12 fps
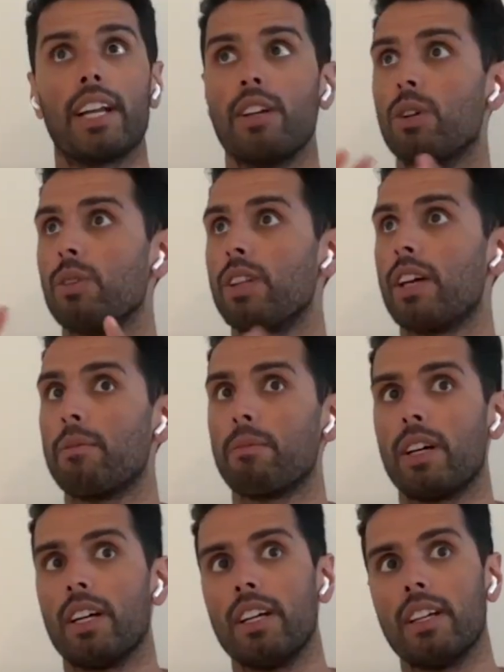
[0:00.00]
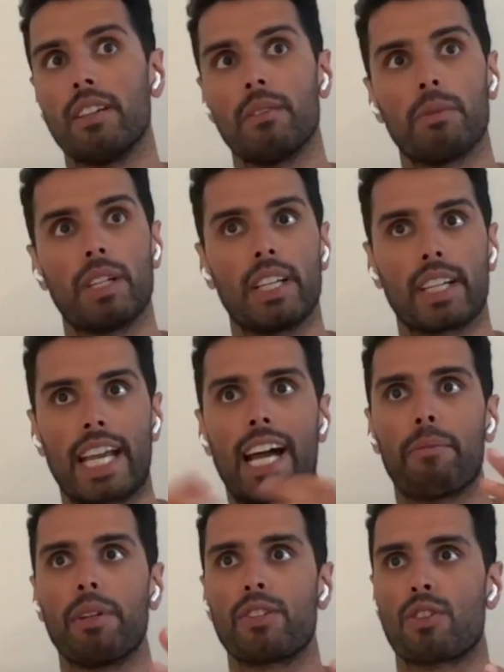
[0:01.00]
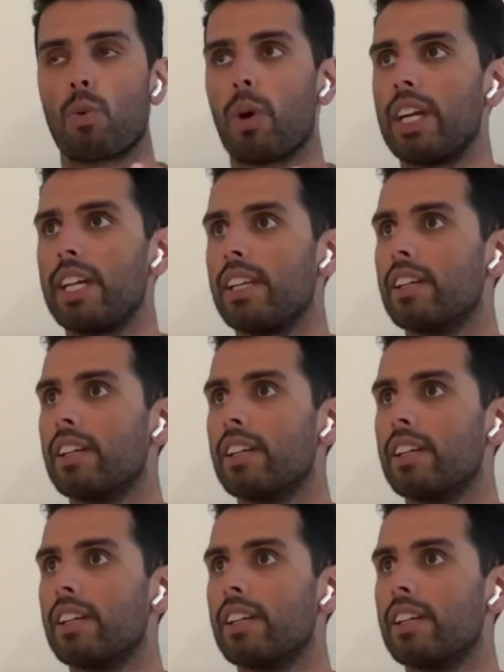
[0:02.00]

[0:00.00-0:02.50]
I know that my cabinets are white